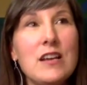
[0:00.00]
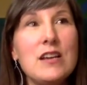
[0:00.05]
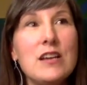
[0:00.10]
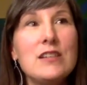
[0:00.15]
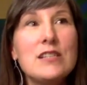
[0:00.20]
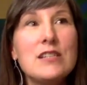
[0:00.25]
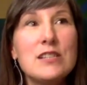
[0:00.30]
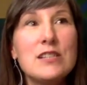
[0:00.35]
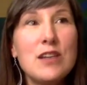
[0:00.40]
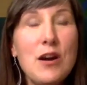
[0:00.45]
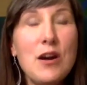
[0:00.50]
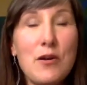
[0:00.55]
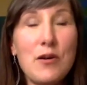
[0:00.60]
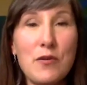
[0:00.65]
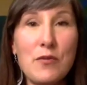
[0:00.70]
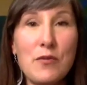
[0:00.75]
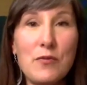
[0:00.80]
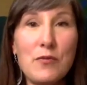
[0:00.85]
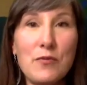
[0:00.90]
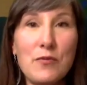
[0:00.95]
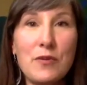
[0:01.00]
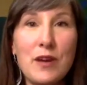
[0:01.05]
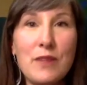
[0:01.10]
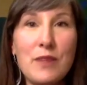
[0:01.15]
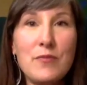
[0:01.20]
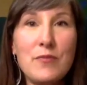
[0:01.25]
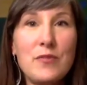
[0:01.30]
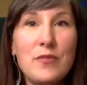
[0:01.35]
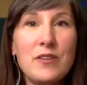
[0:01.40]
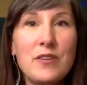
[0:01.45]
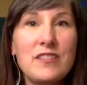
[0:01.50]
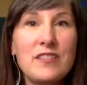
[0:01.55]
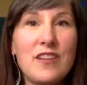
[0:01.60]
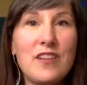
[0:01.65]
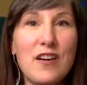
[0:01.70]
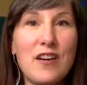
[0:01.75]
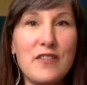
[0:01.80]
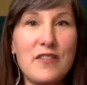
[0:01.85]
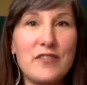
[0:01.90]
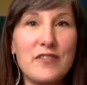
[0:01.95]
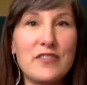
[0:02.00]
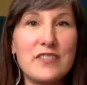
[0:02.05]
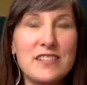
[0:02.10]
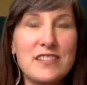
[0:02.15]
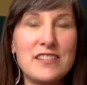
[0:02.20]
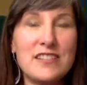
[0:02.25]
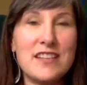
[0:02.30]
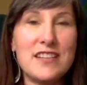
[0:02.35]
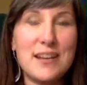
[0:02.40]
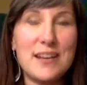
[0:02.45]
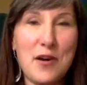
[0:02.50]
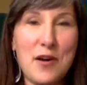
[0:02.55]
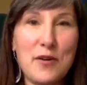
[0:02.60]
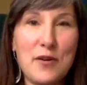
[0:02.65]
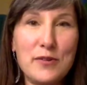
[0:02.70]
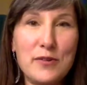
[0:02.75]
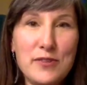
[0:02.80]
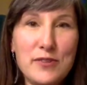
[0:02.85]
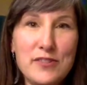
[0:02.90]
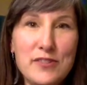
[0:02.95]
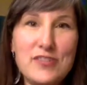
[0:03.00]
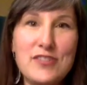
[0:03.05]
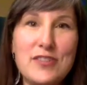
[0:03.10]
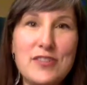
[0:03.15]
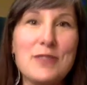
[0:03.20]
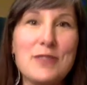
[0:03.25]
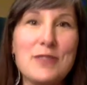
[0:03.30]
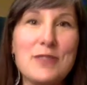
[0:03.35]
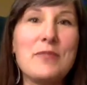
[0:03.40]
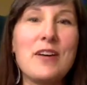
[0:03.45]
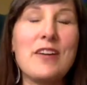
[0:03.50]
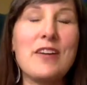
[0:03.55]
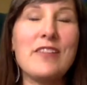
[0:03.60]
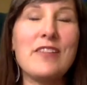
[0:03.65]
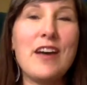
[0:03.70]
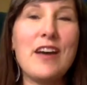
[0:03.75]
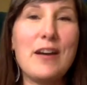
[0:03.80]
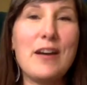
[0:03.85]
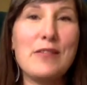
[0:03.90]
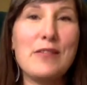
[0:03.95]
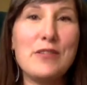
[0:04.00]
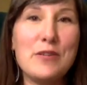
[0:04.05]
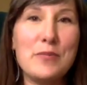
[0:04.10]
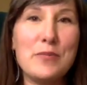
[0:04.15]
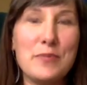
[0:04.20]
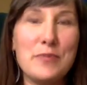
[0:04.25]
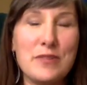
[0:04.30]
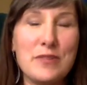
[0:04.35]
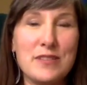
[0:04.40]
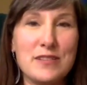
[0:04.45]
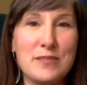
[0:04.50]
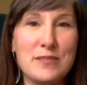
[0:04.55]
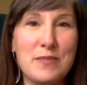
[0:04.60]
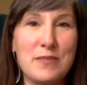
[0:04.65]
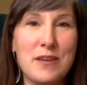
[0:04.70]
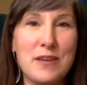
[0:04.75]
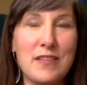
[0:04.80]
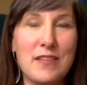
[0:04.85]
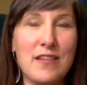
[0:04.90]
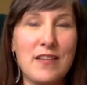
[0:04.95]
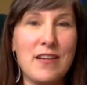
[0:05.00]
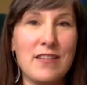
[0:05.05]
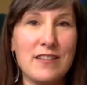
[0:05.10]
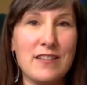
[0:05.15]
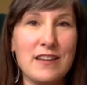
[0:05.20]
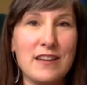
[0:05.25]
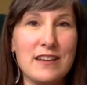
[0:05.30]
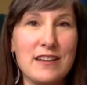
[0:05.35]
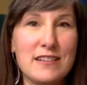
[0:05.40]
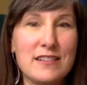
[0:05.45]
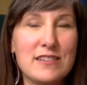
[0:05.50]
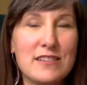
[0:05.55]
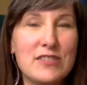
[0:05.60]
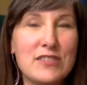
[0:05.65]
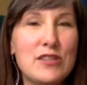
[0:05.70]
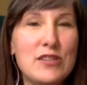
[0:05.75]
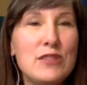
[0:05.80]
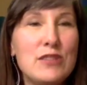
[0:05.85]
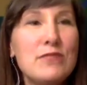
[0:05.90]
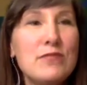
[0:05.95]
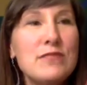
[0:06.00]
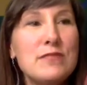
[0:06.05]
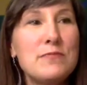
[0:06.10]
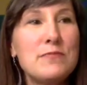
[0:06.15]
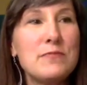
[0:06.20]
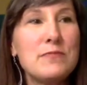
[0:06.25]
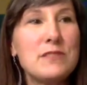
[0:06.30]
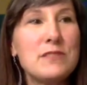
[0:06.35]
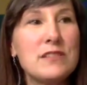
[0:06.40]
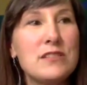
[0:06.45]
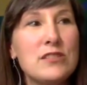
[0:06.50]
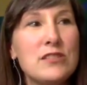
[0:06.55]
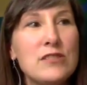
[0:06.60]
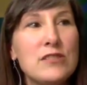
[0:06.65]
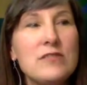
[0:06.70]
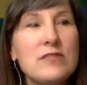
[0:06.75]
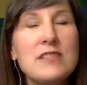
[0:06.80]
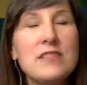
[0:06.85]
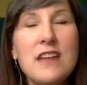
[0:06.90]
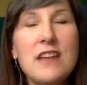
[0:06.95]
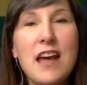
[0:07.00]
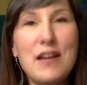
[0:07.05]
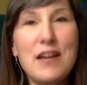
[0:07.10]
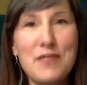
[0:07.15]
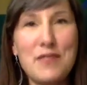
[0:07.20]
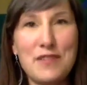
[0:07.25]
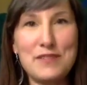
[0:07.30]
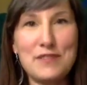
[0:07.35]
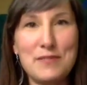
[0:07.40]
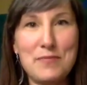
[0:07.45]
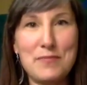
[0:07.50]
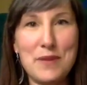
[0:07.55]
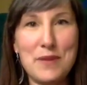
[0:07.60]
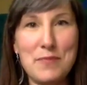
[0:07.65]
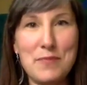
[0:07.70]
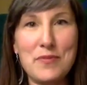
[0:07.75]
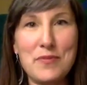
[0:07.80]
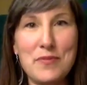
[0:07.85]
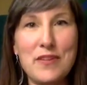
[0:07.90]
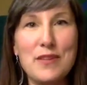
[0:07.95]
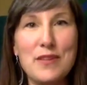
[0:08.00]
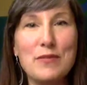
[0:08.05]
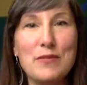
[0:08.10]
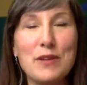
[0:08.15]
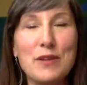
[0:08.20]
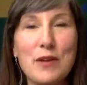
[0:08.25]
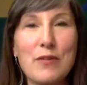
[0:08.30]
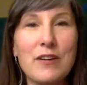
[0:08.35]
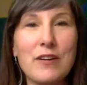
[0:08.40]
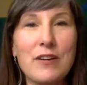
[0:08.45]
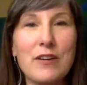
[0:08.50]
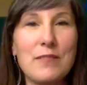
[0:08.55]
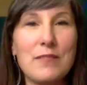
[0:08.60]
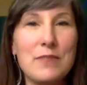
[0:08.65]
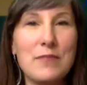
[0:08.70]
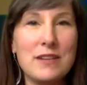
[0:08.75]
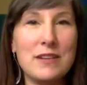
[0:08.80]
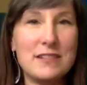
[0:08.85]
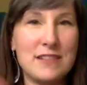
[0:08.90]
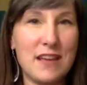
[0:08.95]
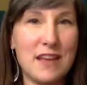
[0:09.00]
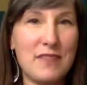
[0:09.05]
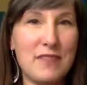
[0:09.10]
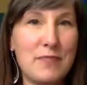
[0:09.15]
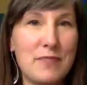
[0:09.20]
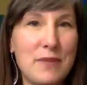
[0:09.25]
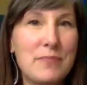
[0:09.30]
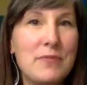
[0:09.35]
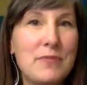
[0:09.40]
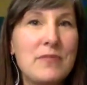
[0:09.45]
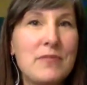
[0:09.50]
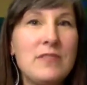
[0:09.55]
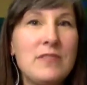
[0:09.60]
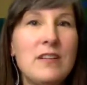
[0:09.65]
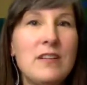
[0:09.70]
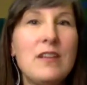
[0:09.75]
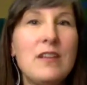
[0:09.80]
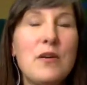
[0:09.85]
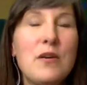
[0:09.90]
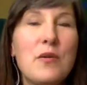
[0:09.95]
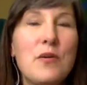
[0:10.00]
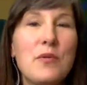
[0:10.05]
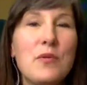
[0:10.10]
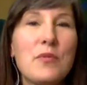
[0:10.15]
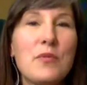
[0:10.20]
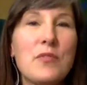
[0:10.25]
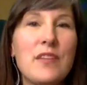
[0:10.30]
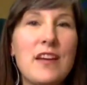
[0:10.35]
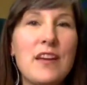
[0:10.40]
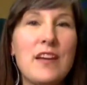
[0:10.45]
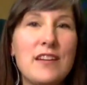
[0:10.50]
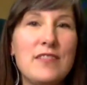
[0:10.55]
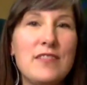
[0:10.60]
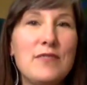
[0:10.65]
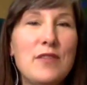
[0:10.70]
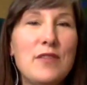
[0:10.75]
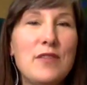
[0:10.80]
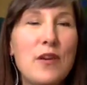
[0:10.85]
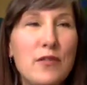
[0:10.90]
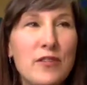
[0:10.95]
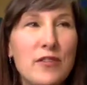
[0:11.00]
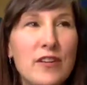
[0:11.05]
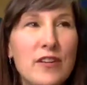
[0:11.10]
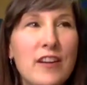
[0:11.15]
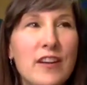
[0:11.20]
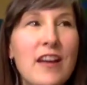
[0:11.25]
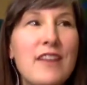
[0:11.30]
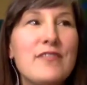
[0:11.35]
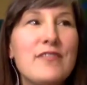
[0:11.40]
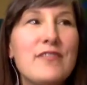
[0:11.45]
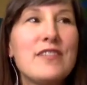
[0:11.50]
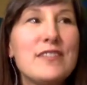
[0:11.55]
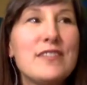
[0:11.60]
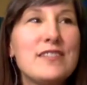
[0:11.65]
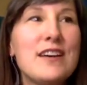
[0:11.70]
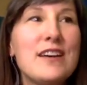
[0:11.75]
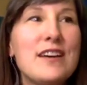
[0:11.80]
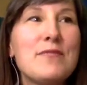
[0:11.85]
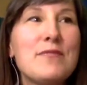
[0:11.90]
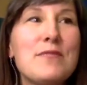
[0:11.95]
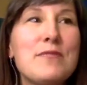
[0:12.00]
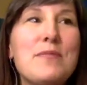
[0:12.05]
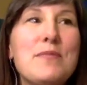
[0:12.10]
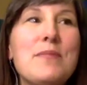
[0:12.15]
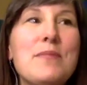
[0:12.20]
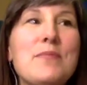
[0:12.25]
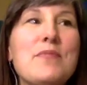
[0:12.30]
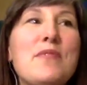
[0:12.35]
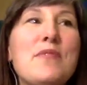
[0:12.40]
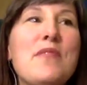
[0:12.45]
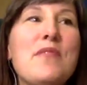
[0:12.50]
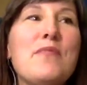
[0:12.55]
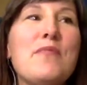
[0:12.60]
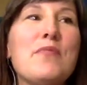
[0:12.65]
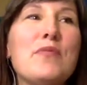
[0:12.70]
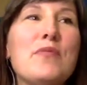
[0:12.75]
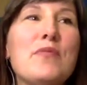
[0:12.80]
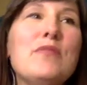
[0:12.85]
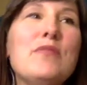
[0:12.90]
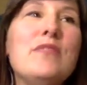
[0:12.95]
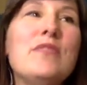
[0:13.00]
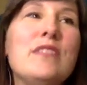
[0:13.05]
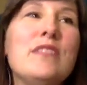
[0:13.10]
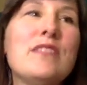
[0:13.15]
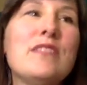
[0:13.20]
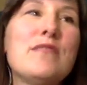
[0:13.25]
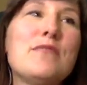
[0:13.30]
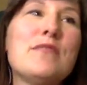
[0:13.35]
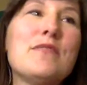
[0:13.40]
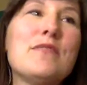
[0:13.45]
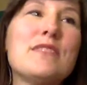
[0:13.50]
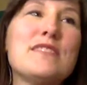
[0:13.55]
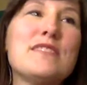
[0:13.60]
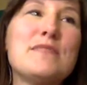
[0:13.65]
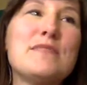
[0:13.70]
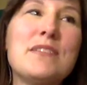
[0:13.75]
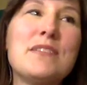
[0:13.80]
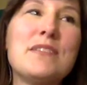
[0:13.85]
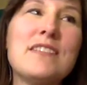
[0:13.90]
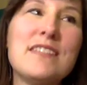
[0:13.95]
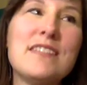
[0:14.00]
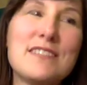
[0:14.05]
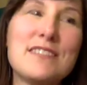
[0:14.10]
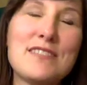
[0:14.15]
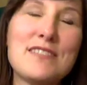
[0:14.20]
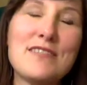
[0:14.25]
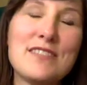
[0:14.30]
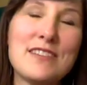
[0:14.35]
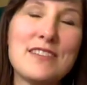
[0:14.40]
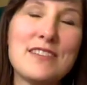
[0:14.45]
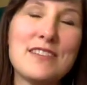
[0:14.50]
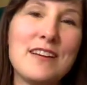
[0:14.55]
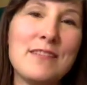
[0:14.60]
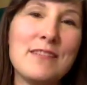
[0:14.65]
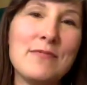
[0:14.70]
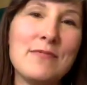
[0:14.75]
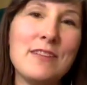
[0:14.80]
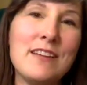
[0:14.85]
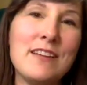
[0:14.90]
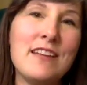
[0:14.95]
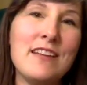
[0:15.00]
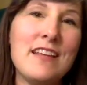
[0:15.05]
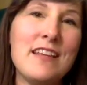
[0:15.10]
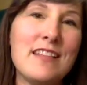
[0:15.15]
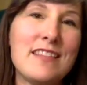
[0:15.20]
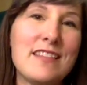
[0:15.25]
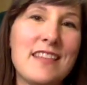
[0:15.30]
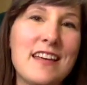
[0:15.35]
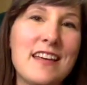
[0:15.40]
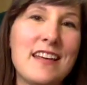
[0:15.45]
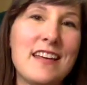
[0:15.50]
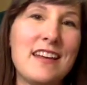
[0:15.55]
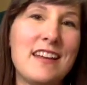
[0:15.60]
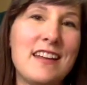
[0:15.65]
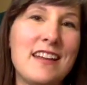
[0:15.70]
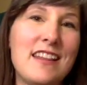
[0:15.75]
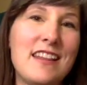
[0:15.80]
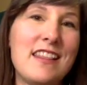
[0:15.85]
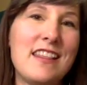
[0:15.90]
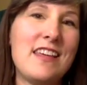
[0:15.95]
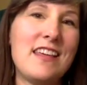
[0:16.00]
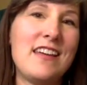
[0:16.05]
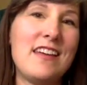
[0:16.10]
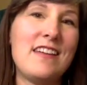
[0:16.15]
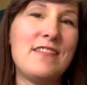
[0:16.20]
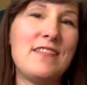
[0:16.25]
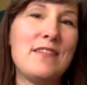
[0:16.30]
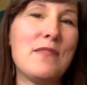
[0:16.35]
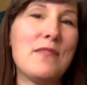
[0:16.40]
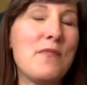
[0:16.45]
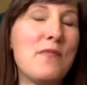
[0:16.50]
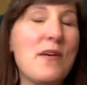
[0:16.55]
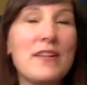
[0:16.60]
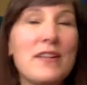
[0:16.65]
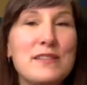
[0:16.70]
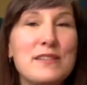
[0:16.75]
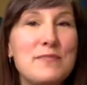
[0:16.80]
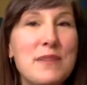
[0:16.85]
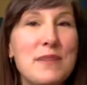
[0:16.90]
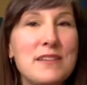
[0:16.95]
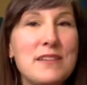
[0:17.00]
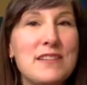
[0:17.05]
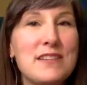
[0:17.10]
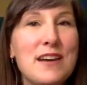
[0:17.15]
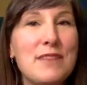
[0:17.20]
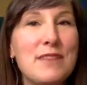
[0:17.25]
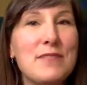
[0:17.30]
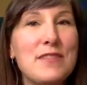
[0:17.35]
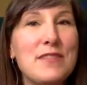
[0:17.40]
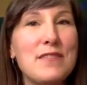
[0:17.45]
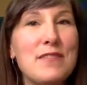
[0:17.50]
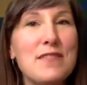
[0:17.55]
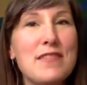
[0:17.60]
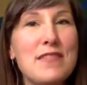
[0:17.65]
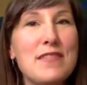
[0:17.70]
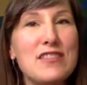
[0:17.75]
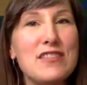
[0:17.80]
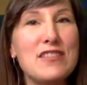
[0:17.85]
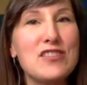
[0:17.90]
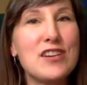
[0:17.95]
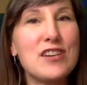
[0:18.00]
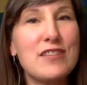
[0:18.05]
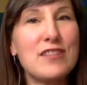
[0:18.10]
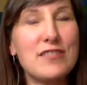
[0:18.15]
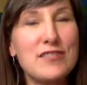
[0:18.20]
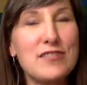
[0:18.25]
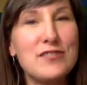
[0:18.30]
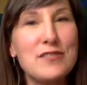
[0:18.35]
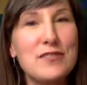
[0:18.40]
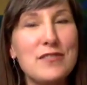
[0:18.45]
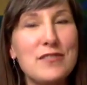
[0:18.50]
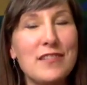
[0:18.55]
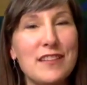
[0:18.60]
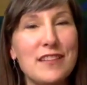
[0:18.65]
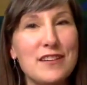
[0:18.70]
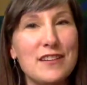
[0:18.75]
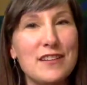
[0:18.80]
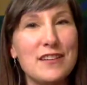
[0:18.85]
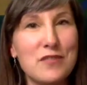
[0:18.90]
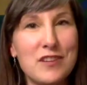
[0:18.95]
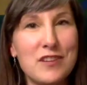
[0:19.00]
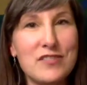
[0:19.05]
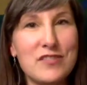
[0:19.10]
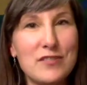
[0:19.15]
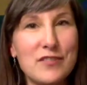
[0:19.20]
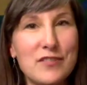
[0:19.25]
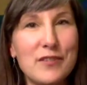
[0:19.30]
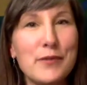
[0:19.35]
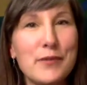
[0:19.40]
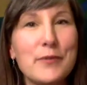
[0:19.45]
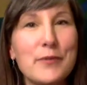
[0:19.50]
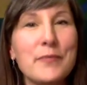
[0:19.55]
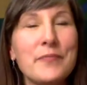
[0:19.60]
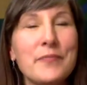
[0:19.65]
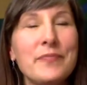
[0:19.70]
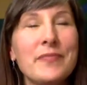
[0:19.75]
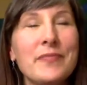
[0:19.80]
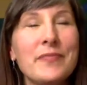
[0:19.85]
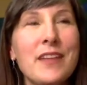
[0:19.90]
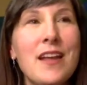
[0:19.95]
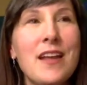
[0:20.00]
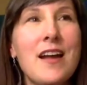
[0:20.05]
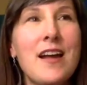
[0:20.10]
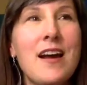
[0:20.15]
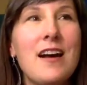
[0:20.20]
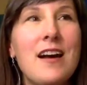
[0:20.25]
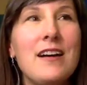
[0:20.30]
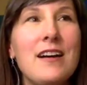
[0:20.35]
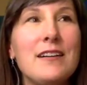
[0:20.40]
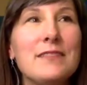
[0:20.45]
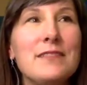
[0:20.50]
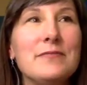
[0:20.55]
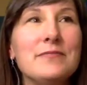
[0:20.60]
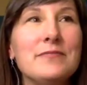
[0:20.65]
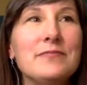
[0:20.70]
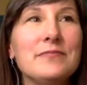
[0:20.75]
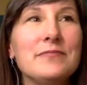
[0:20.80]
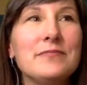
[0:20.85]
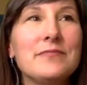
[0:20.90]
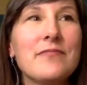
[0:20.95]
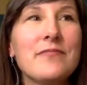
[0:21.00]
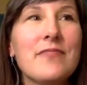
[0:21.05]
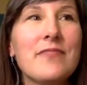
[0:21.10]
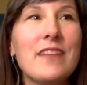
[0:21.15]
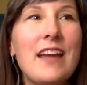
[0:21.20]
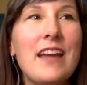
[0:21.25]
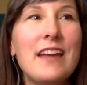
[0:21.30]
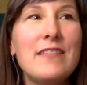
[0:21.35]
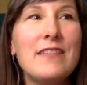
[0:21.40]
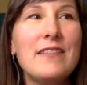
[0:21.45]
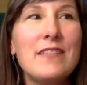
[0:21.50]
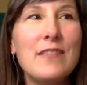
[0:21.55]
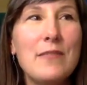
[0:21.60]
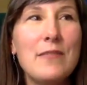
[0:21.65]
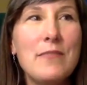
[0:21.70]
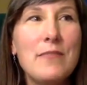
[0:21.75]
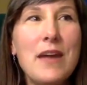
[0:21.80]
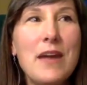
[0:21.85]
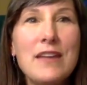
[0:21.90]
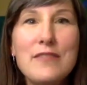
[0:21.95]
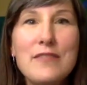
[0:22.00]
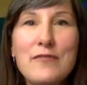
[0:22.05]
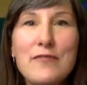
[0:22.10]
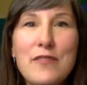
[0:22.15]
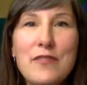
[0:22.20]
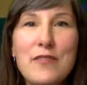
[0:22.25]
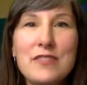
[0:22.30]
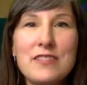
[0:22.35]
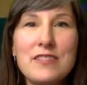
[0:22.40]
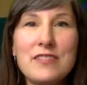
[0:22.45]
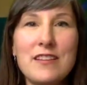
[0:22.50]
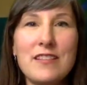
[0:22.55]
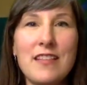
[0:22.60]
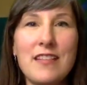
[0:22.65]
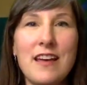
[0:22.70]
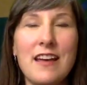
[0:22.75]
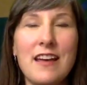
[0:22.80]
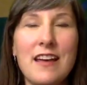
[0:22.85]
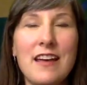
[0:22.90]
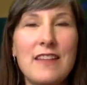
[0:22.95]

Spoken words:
So what I'm going to offer is to take ownership of how you participate in the holidays. Choose to hang around some people that are going to be safe people, or that you're going to have a good time with, people who have proven through experience over time that they want to spend time with you, that they cherish you, that they treasure you, and make the focus on that.